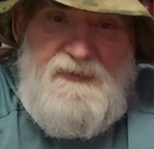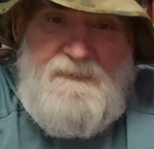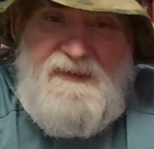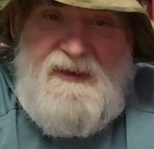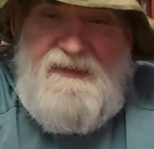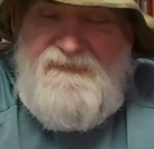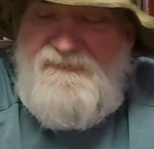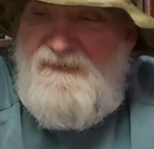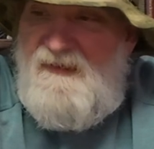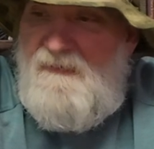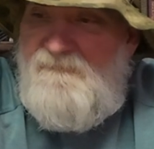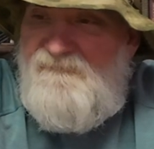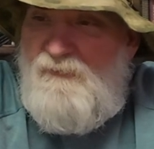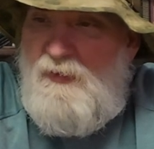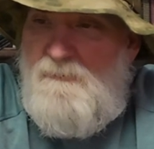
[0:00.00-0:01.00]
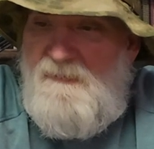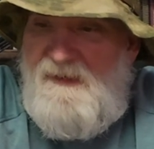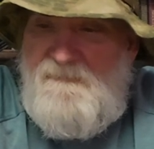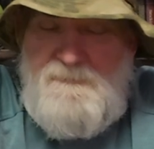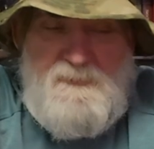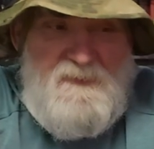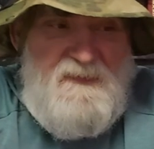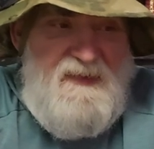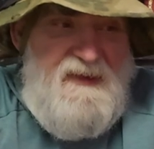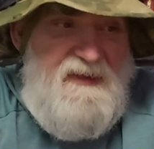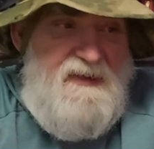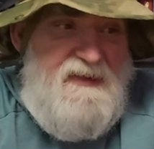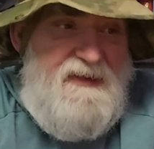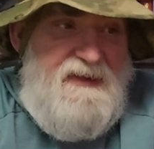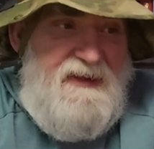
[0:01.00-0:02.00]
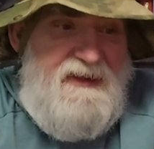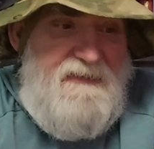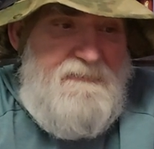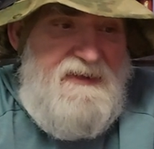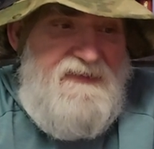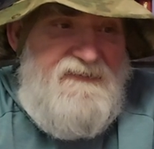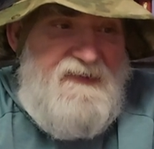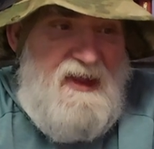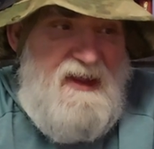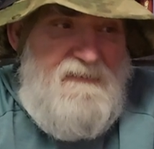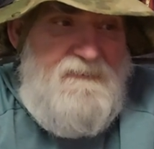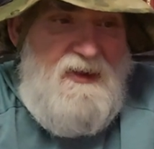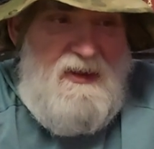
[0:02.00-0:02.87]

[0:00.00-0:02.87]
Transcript: I've got it set up for. But in the meantime,